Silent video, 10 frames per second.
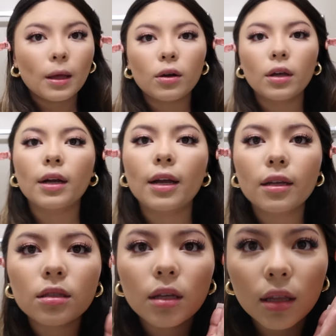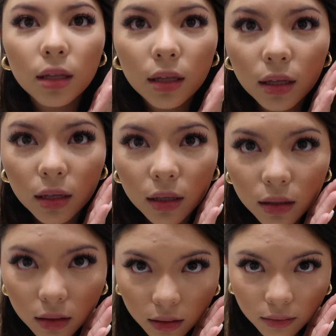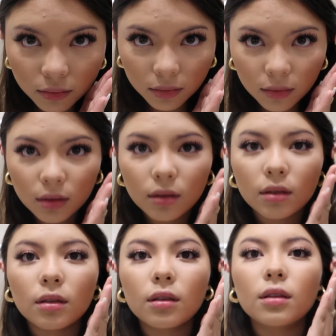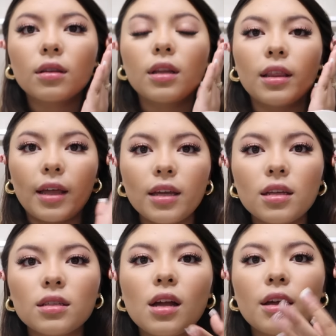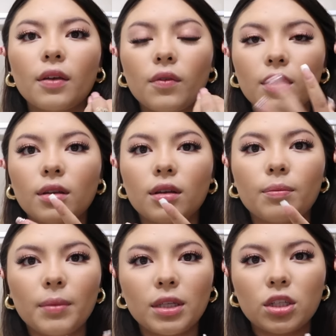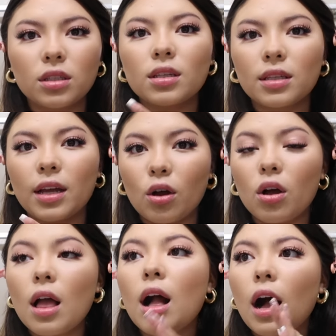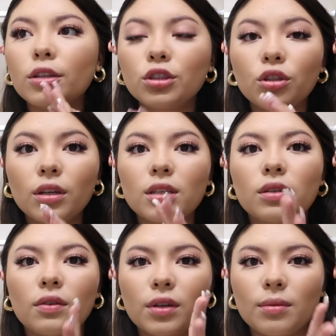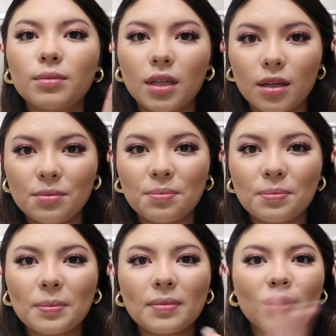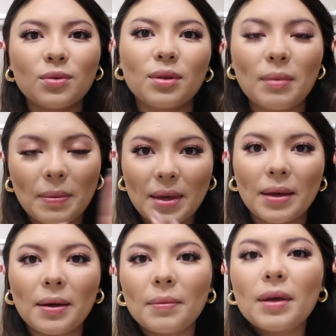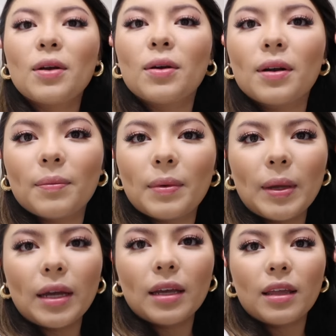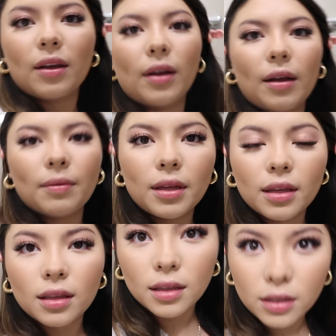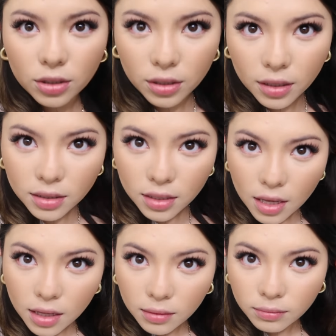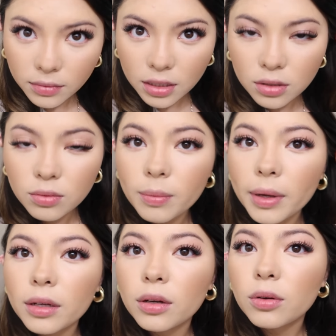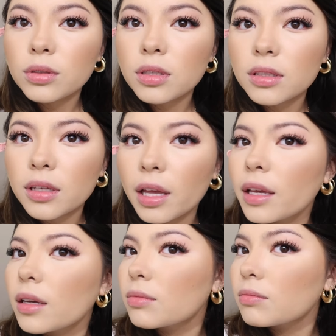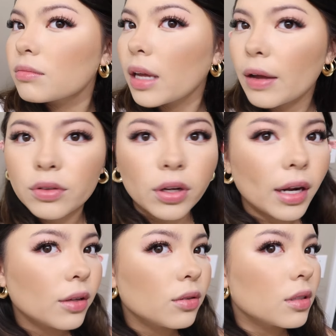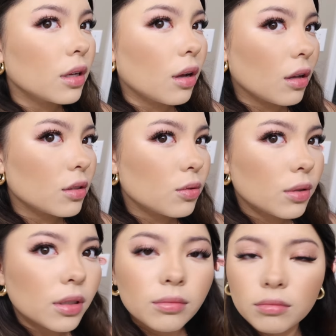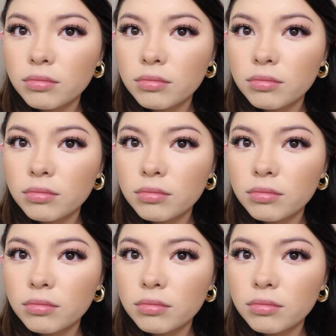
okay guys and then the light is not giving me justice at all i'll just show you guys whenever i'm done with my makeup or maybe i can like grab it and like show you guys this is what my nose looks like after i use the contour